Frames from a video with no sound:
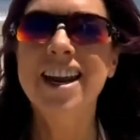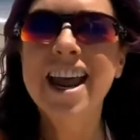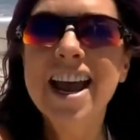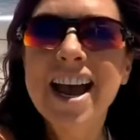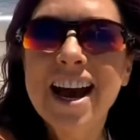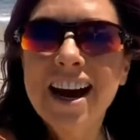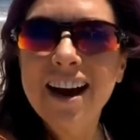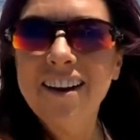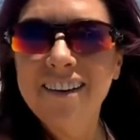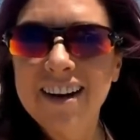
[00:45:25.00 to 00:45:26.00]

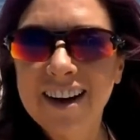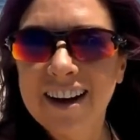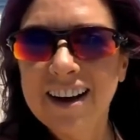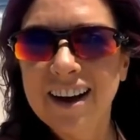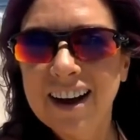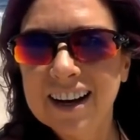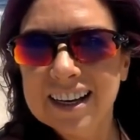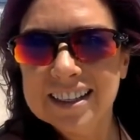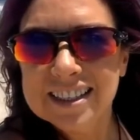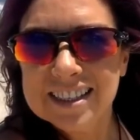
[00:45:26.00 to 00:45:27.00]
Now I
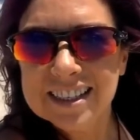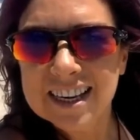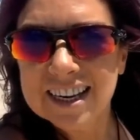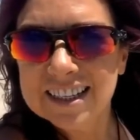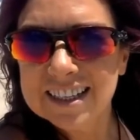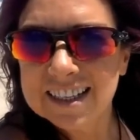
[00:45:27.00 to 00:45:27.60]
can see it.